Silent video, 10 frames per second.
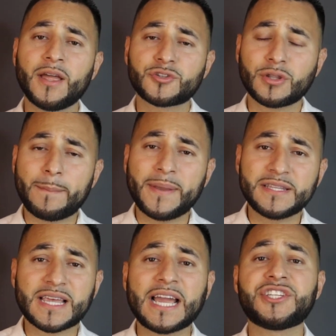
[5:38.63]
So that
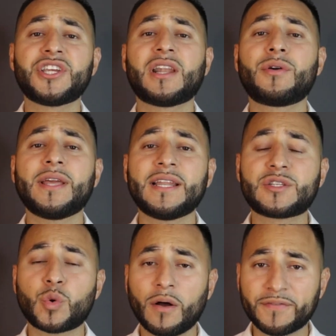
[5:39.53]
means I generated
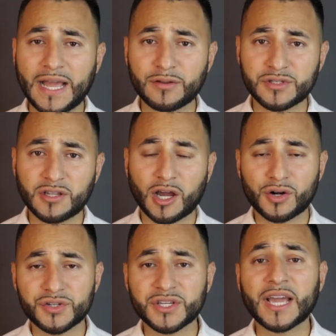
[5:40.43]

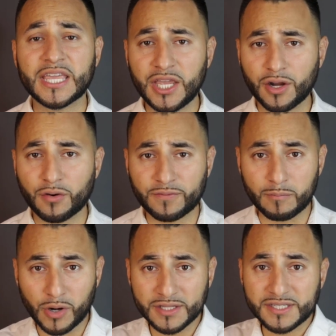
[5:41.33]
$12,000 a year
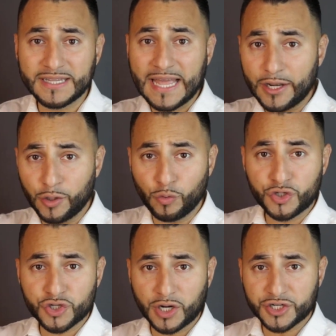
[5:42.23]
from renting that new
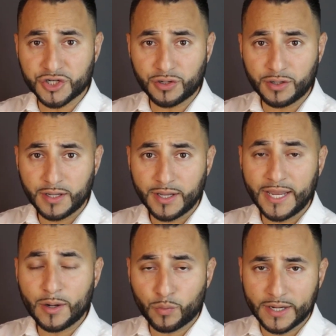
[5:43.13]
structure
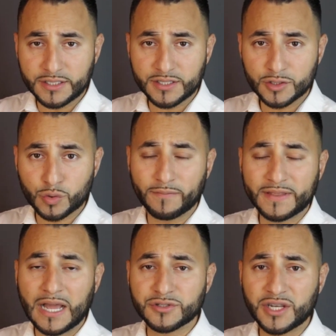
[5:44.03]
in rent,
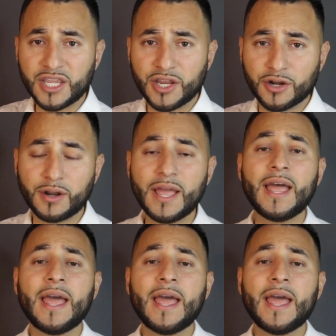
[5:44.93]
$12,000 a year.